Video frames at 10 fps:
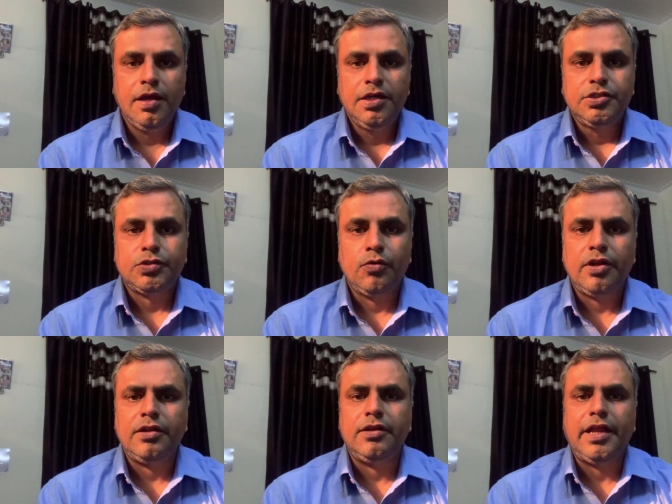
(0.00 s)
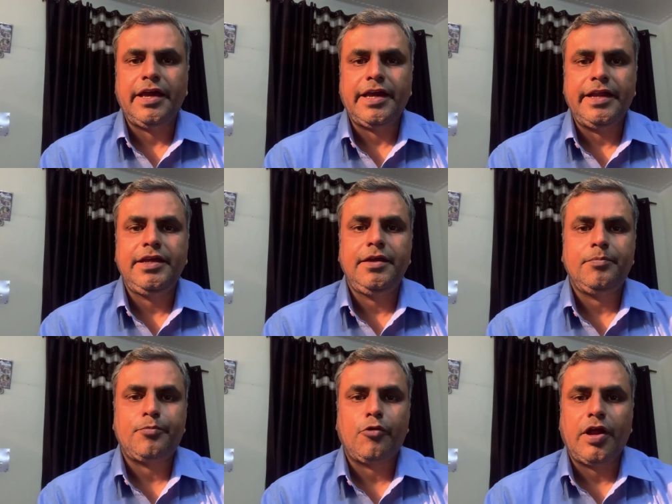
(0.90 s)
So like any
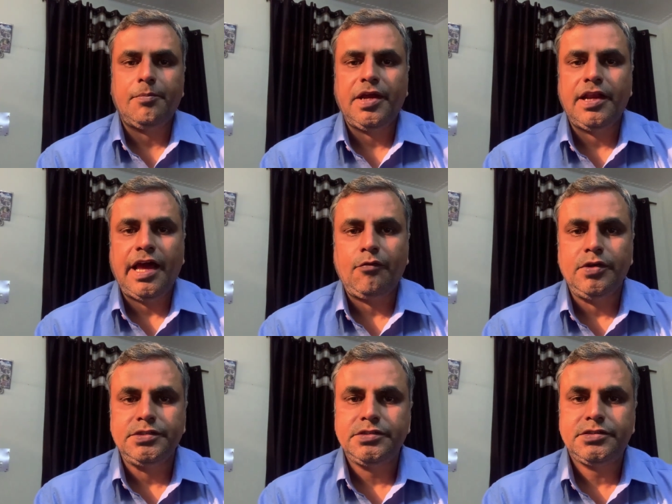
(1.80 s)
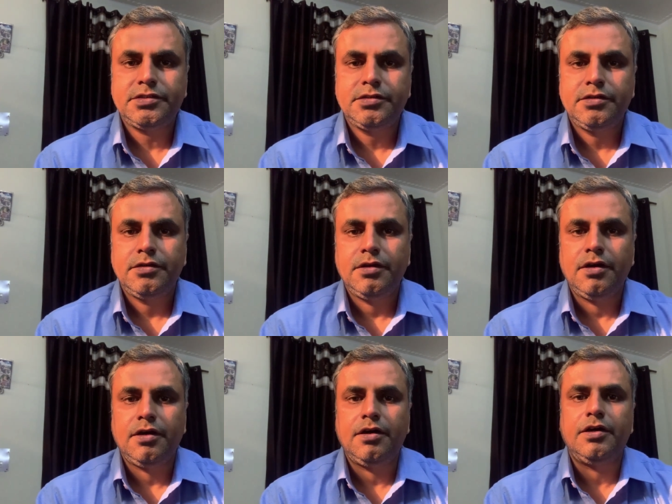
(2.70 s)
programming languages,
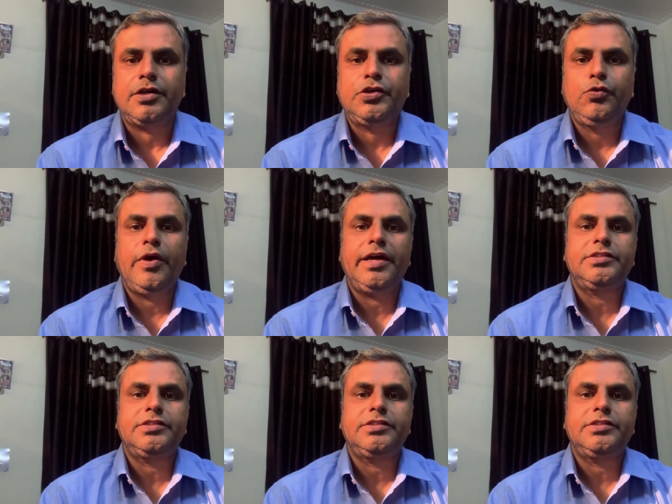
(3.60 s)
Q has